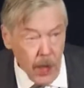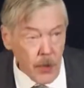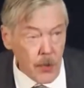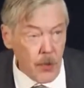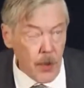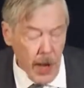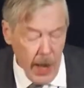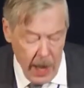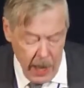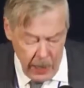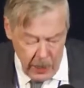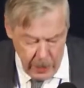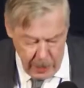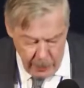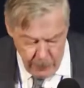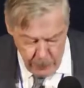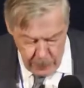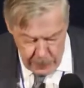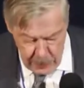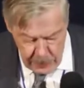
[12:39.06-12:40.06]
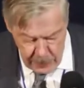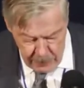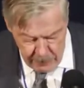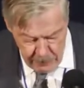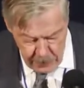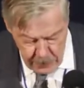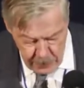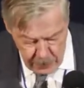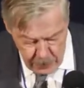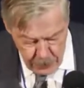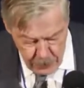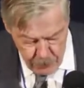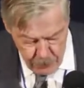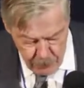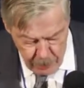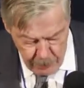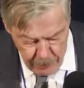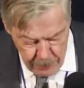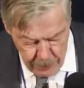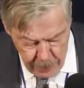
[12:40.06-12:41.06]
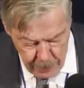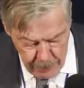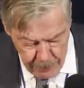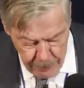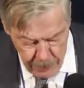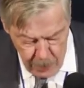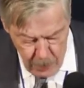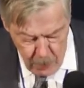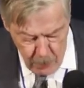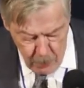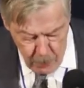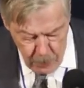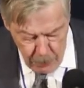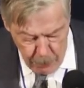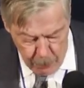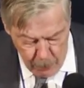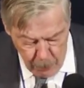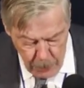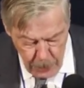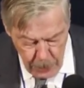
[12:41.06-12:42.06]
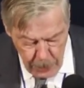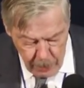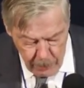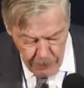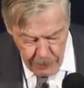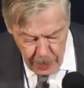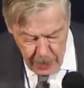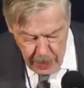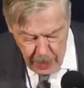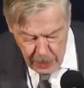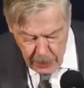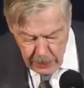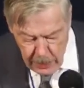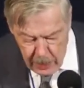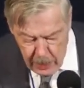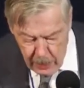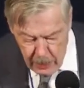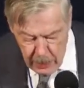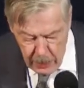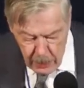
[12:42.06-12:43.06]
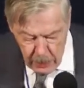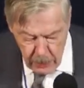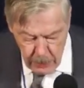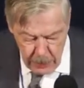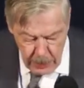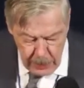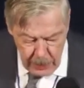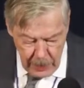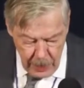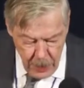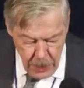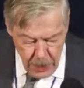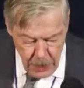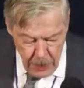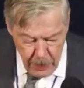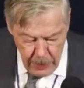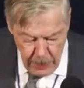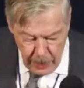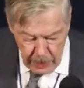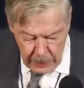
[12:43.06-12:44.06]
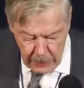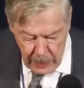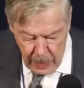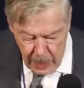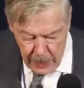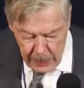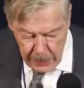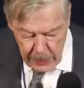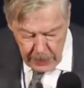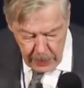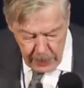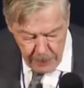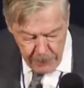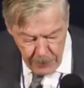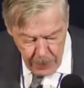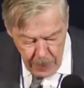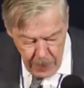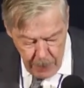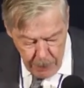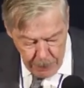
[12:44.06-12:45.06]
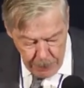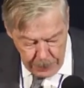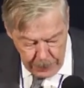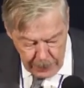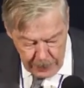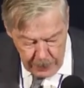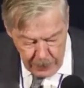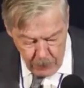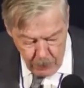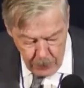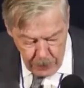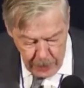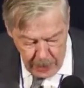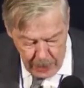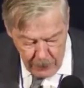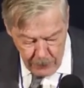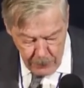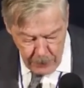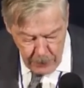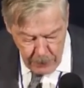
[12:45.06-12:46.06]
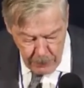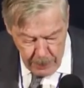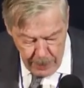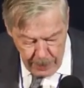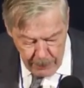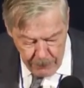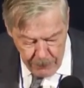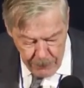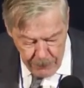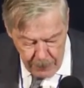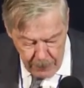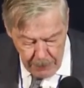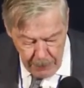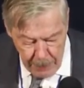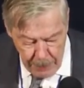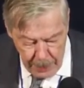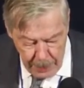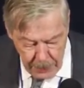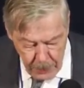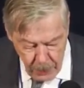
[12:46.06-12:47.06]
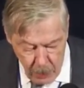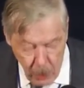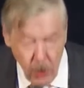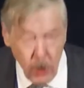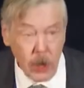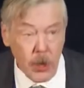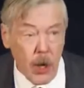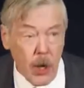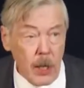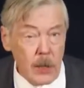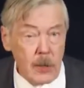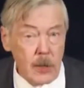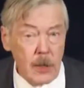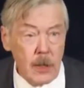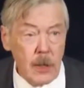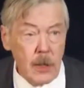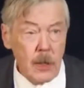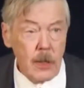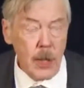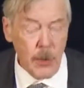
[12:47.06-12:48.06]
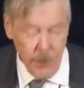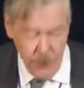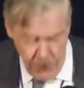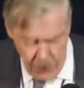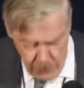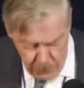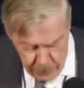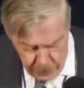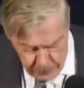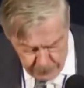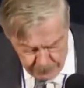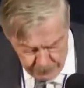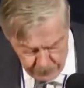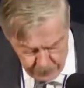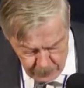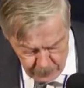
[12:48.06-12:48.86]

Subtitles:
other ally received such treatment. When the Polish government in exile, including the legendary Jan Karski, pleaded with Hollywood to make a film about the Holocaust, they refused.